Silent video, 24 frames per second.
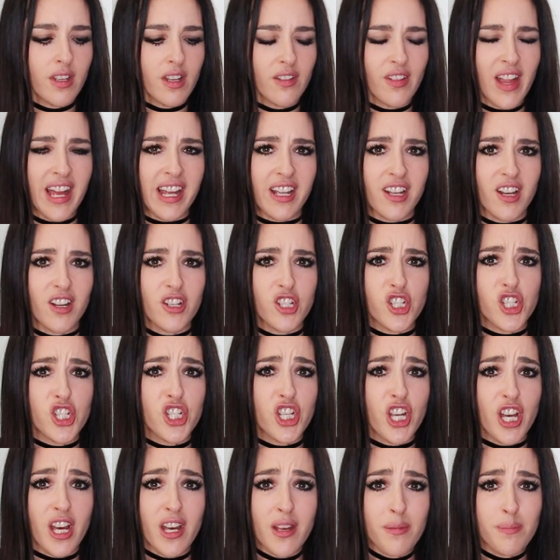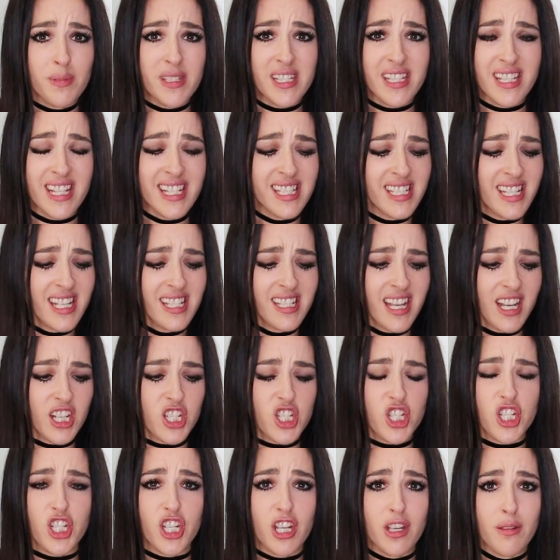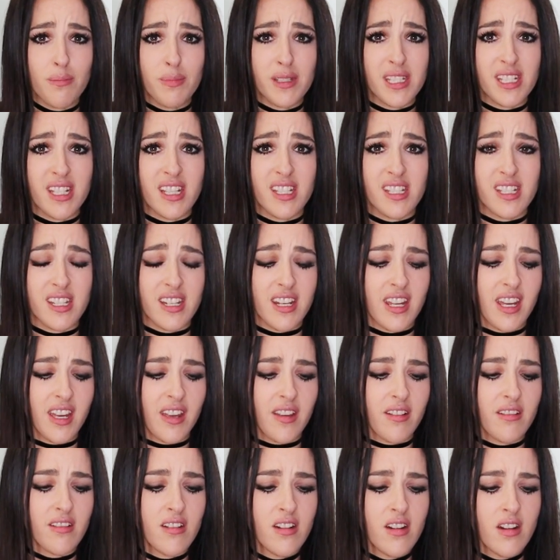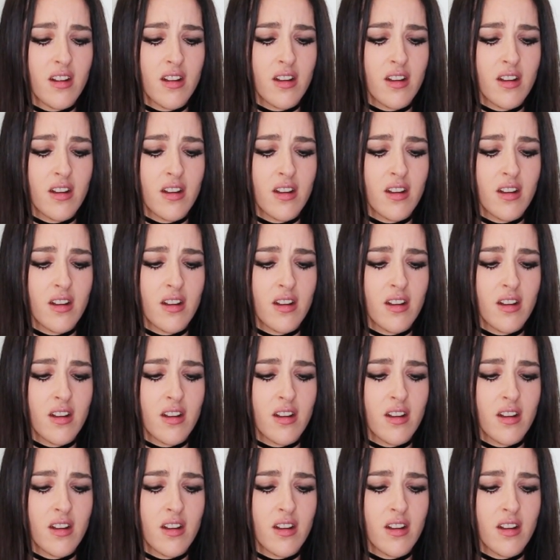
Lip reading: like chips. This tastes like chip seasoning